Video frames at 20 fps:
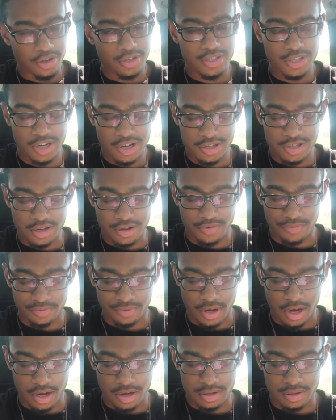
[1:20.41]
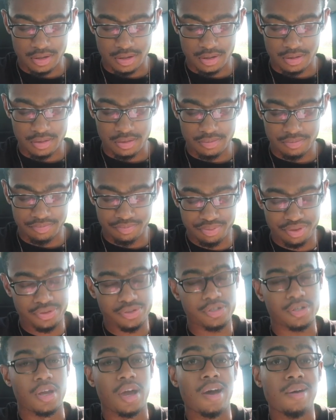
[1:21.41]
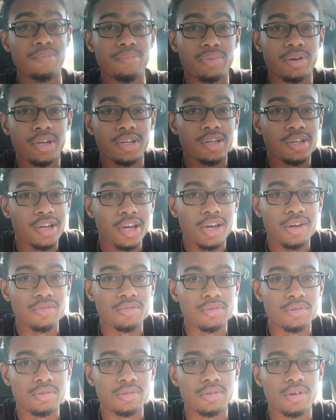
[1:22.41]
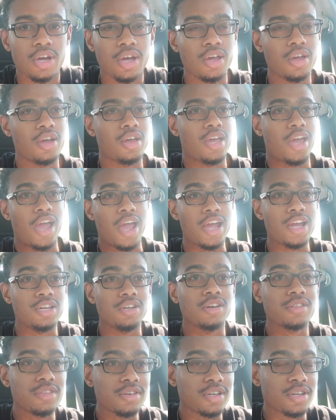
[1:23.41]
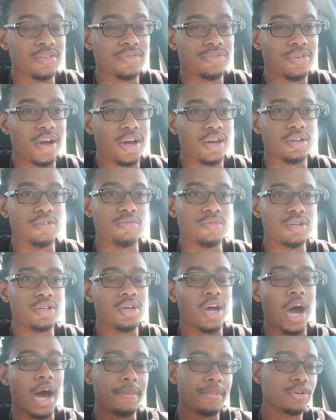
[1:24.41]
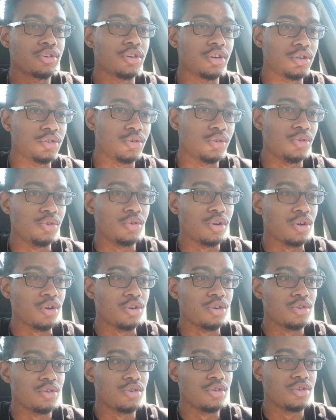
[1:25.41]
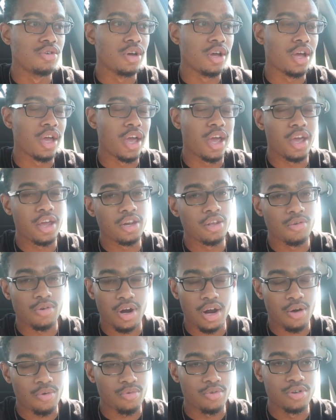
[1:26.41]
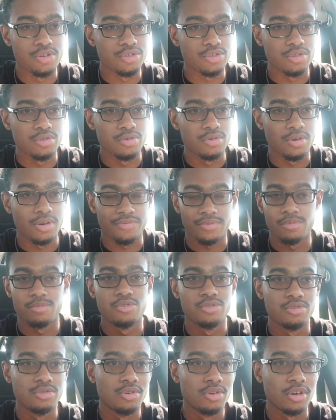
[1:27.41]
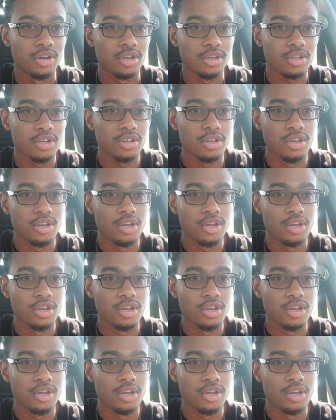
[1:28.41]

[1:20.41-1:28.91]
I said it's confined though. I'm breaking that rule. Ain't nothing confining me. I'ma go anywhere I want to if I'm in New York,